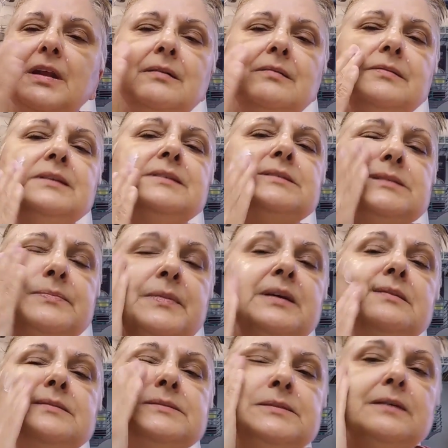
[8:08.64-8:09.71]
Oh, and it
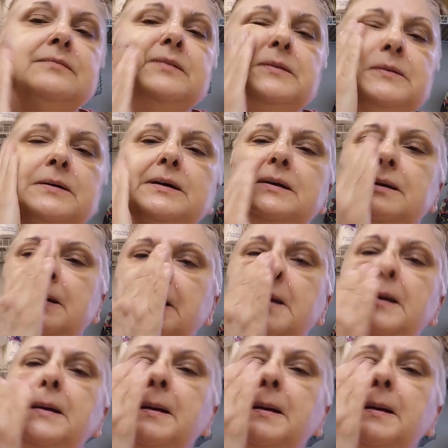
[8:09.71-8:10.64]
smells so good.